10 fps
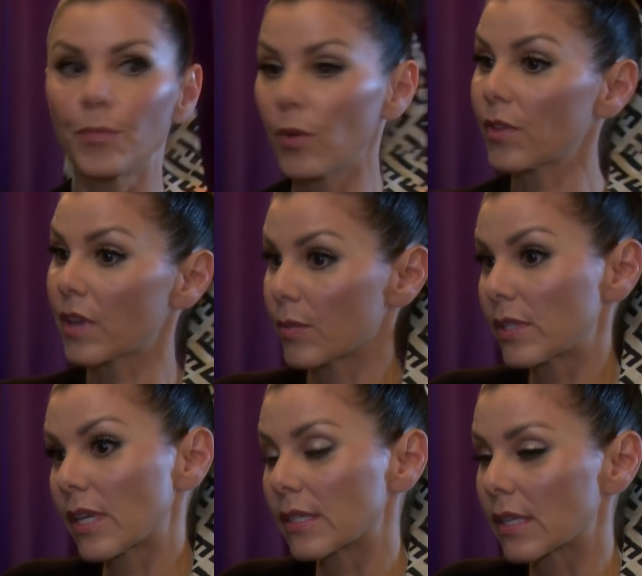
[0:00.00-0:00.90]
The only thing I would
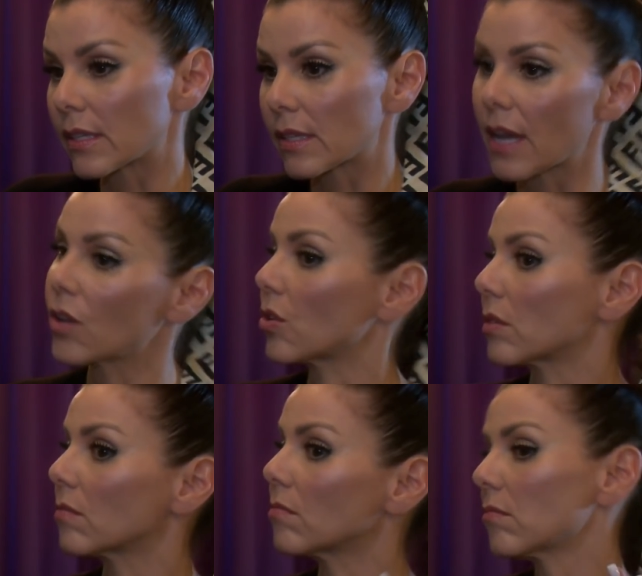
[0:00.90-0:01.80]
say is this. I
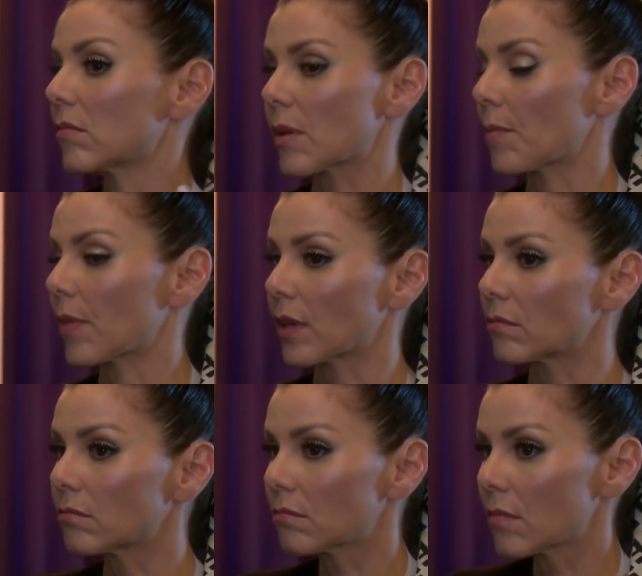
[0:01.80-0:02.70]
heard
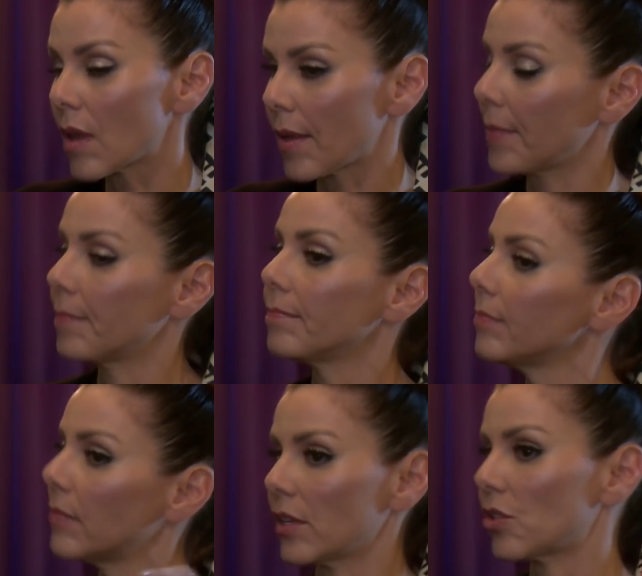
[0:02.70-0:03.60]
something
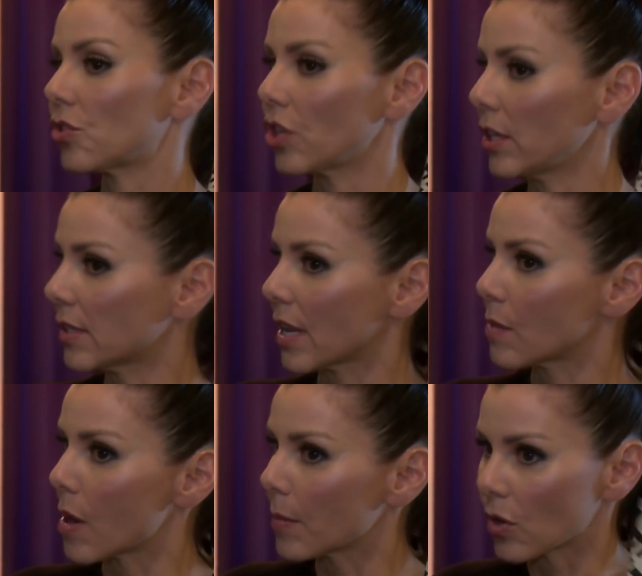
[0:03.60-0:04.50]
that she said
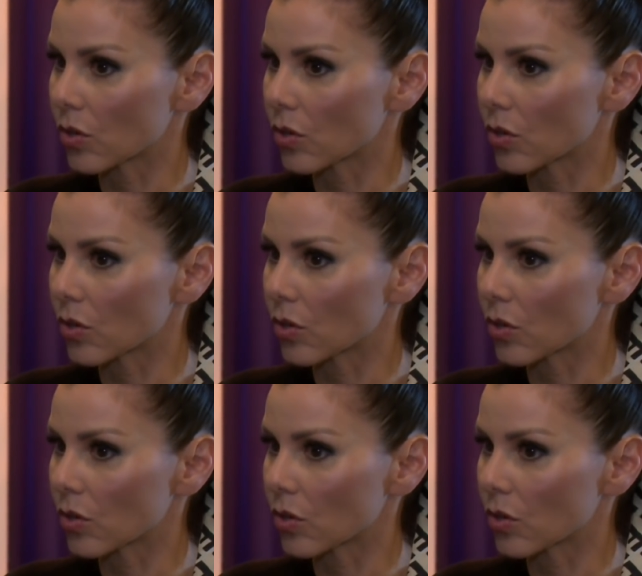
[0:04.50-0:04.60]
about me